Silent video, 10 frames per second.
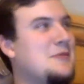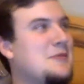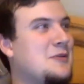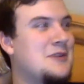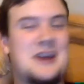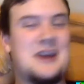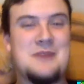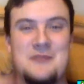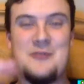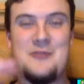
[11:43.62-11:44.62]
going the night
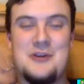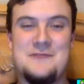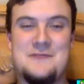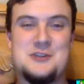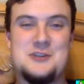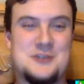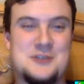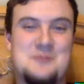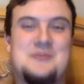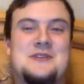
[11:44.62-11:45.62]
before it officially
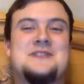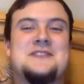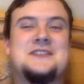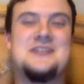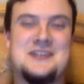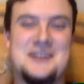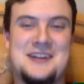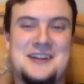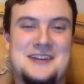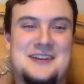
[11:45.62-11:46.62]
opens,
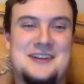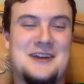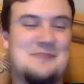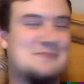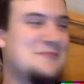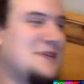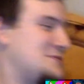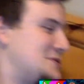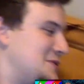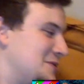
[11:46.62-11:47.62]
and I'm
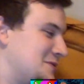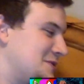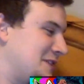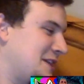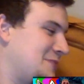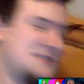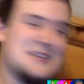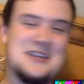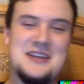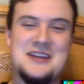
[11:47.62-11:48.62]
stoked. I already got my
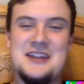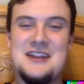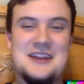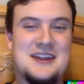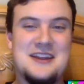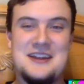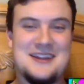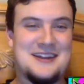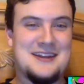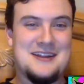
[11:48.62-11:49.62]
ticket,
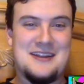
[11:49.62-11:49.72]
and